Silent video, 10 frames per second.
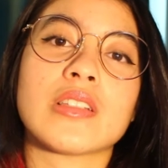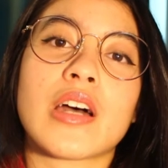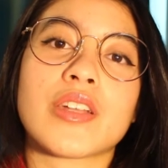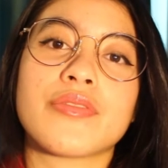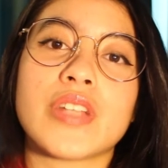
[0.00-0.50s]

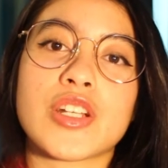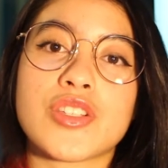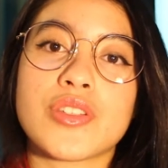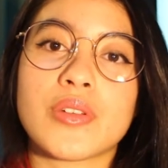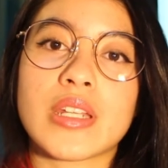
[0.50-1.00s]
lot of Dutch
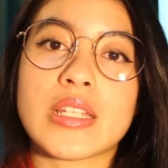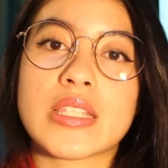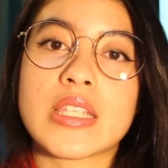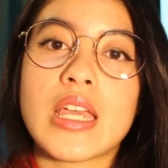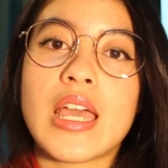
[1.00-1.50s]

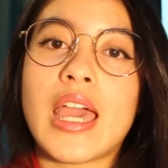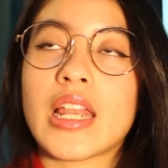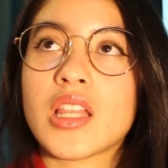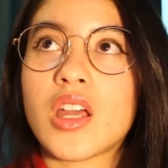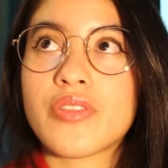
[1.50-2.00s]
students and
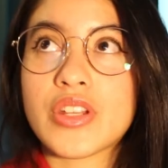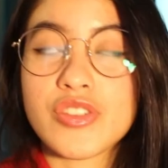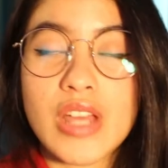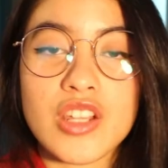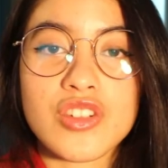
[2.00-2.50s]
a lot of
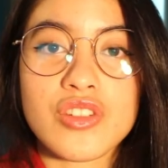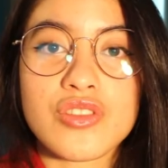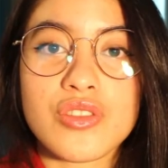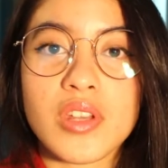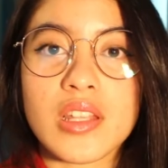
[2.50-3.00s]
international
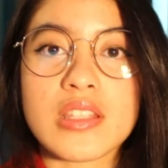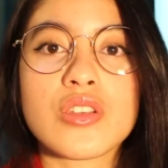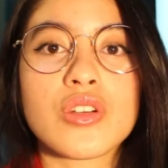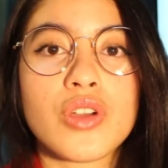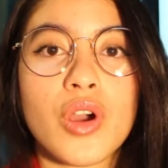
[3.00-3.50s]
students
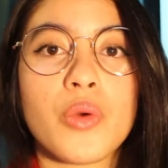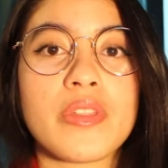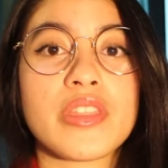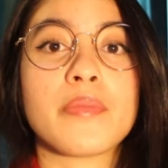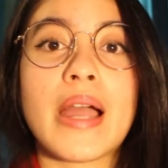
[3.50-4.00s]
go
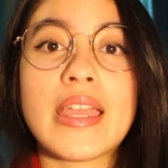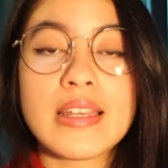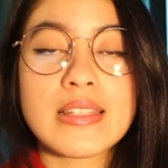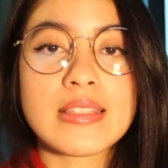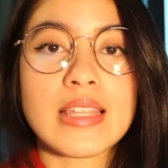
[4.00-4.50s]
with their
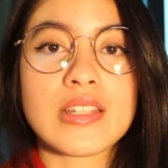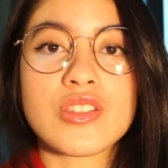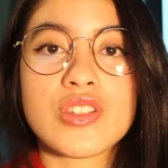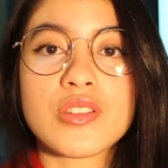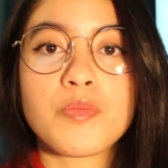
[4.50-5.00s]
bikes.
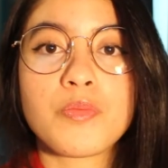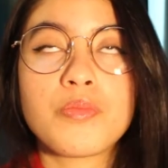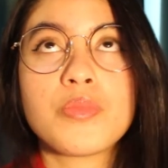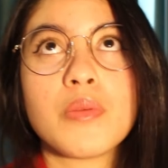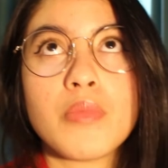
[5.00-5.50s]
That's just
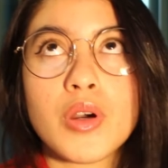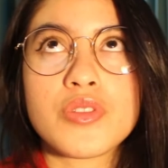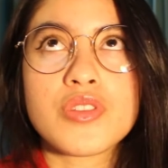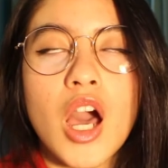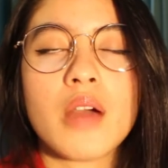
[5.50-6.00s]
the
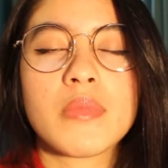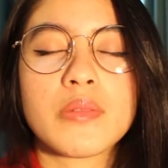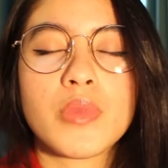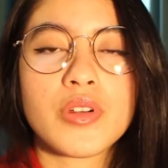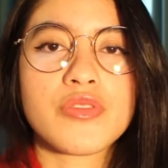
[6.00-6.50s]
most
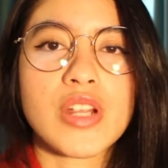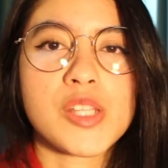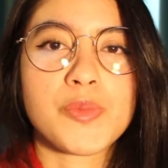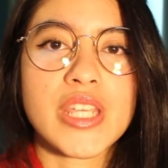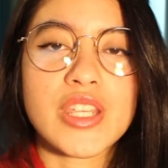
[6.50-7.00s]
common mode of
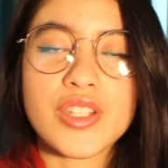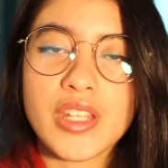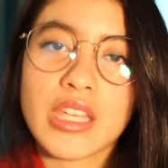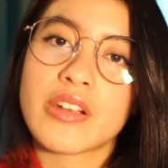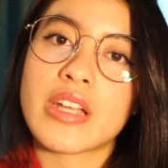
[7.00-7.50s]
transportation
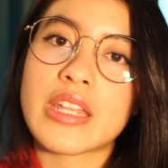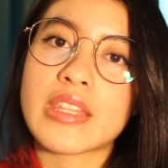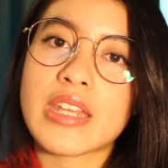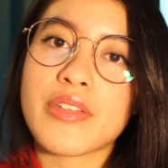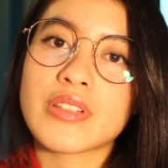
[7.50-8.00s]
here in
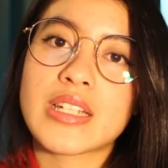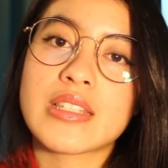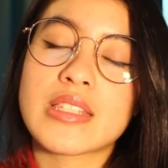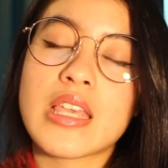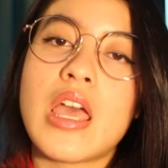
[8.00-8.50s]
the
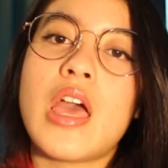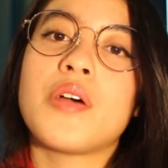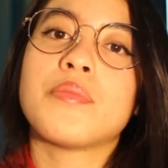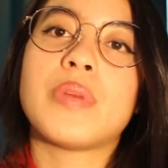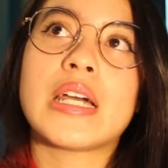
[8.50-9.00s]
Netherlands.
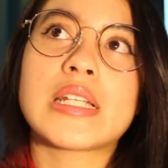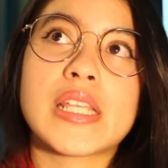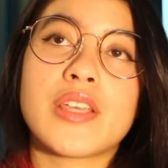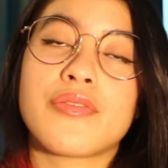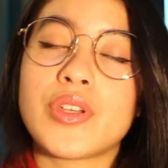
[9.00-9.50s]
But
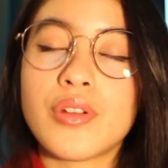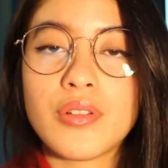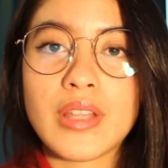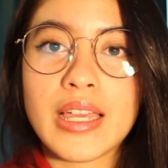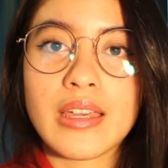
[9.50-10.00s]
if you
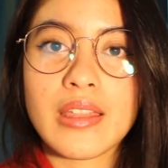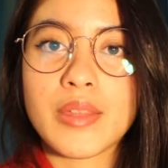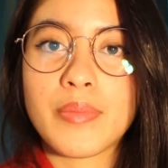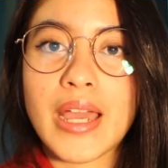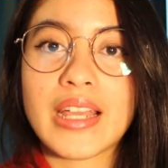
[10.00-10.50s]
don't like
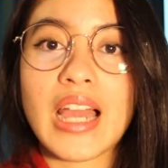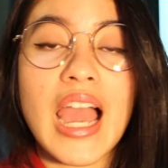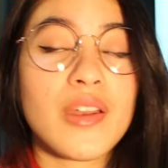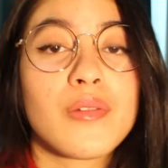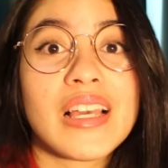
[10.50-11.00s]
the bike,
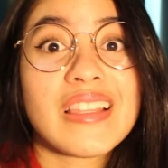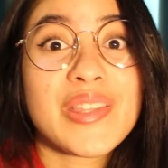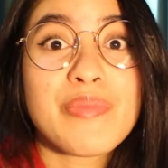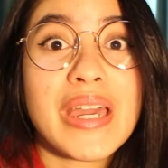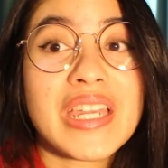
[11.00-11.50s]
I don't like
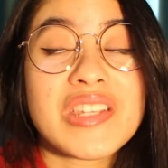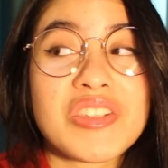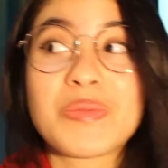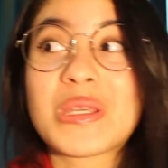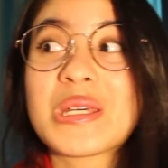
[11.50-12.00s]
the bike, it's
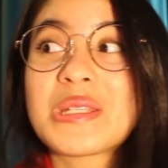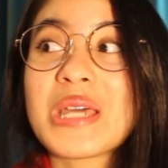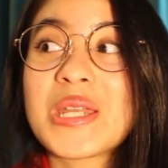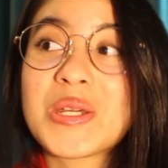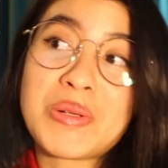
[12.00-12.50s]
just because
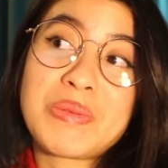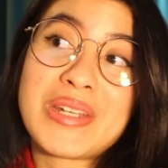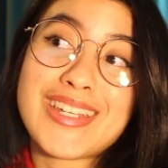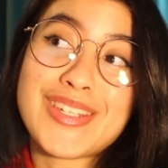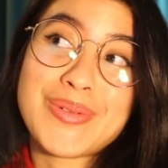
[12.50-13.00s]
I don't
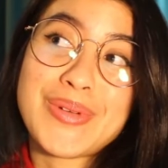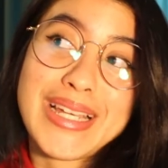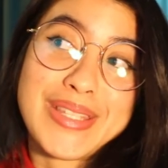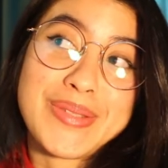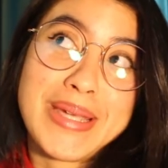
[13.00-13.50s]
want to do
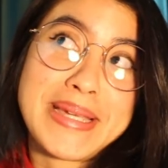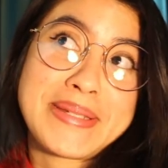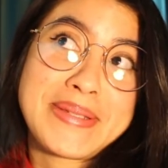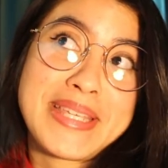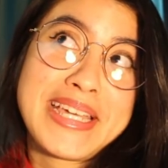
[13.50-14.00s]
extra
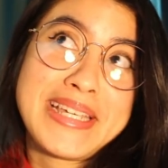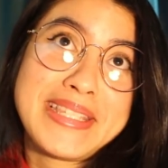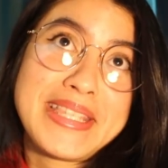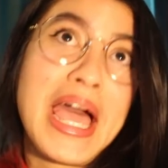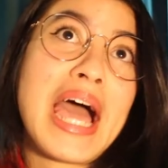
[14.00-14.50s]

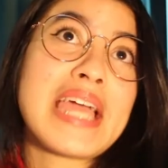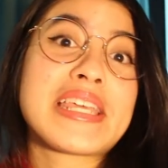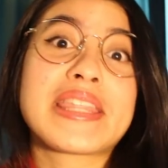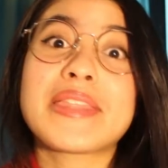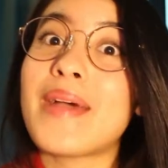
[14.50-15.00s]
exercise, I take the